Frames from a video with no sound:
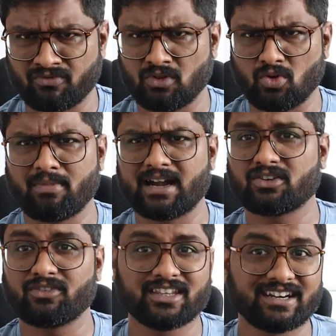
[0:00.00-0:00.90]
no
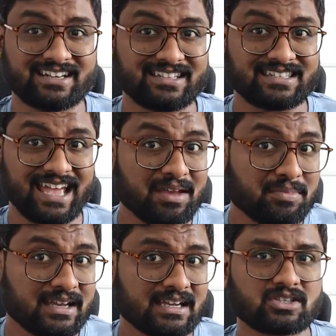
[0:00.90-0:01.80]
matter whether it is a
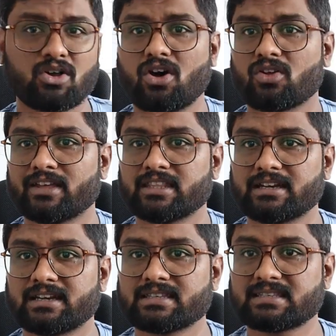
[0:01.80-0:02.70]
Cybex or whether
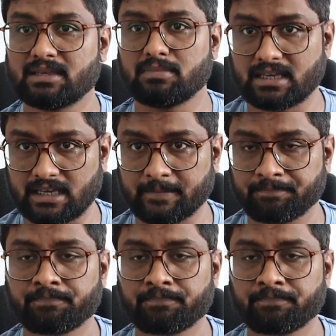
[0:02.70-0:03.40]
it is a C B K.